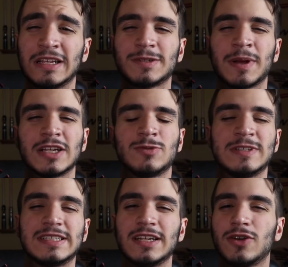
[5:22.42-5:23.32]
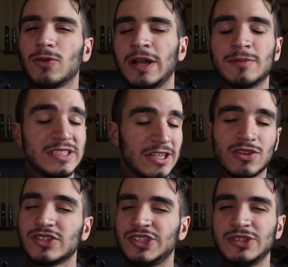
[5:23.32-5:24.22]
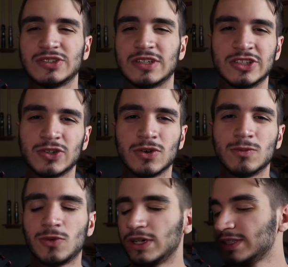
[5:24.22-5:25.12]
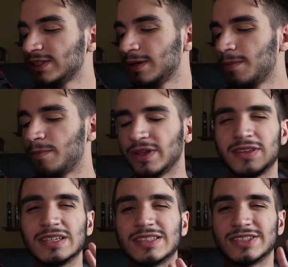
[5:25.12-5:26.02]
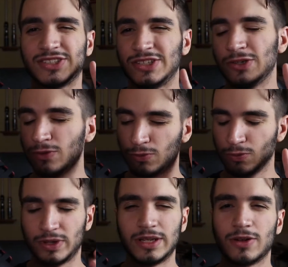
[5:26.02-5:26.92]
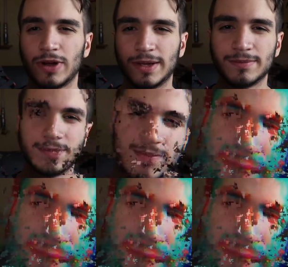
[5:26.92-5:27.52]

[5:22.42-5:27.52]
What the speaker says: this is because we've seen greater materials used on Jordan 1s, but this is still really great.